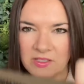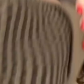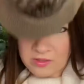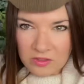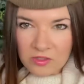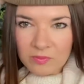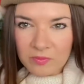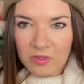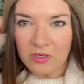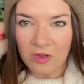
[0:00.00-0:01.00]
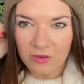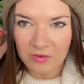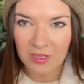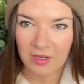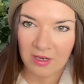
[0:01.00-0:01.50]
I'll just put it on
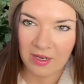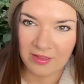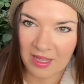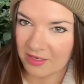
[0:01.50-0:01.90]
like that.